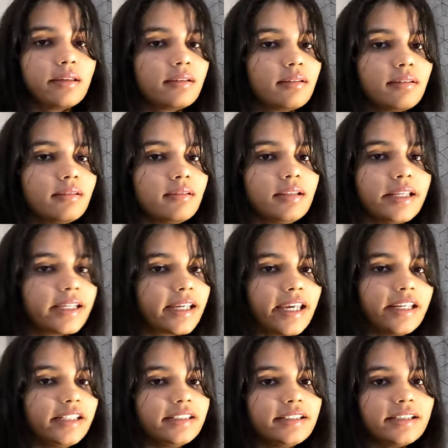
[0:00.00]
uh, like
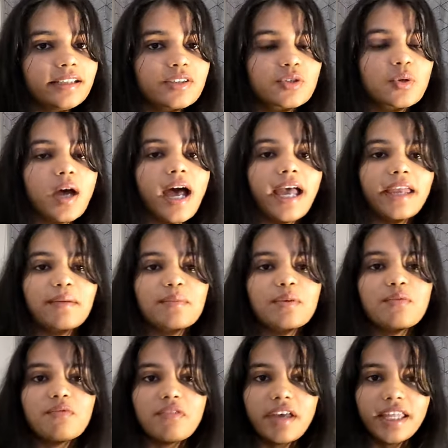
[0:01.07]
anything so i am
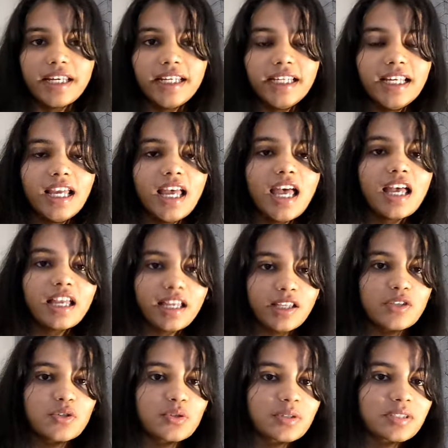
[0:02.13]
a very
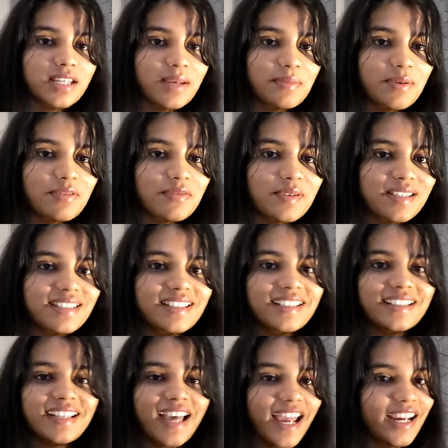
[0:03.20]
type of
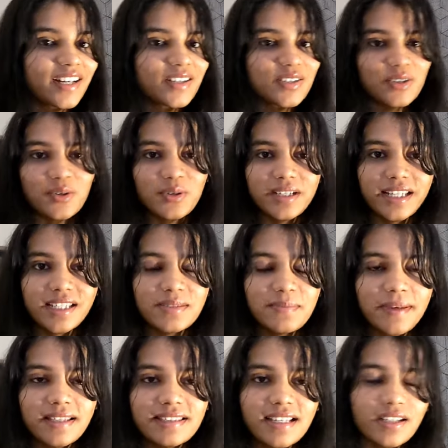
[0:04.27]
person. I don't
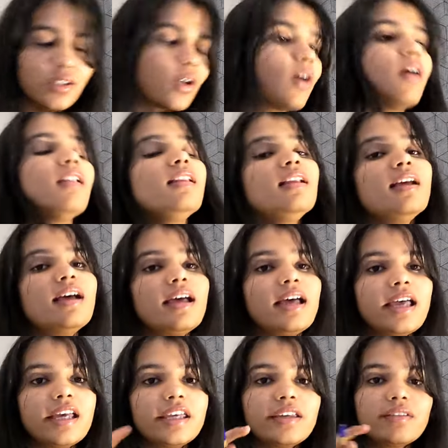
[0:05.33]
expense at all.
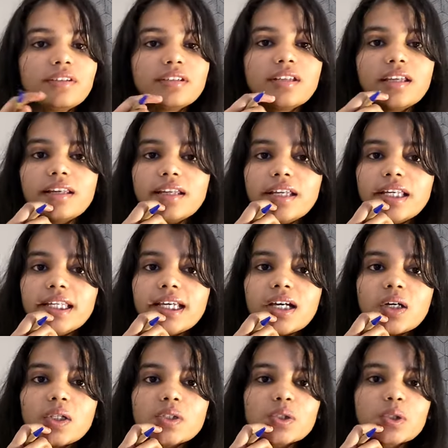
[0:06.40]
in India
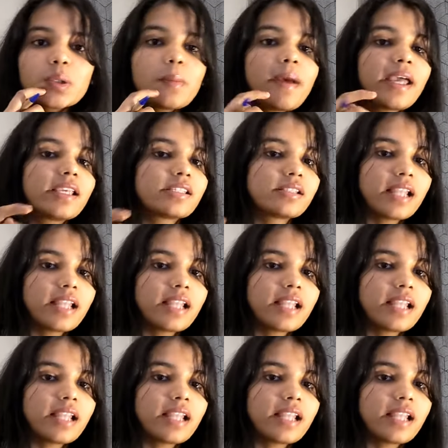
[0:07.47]
also my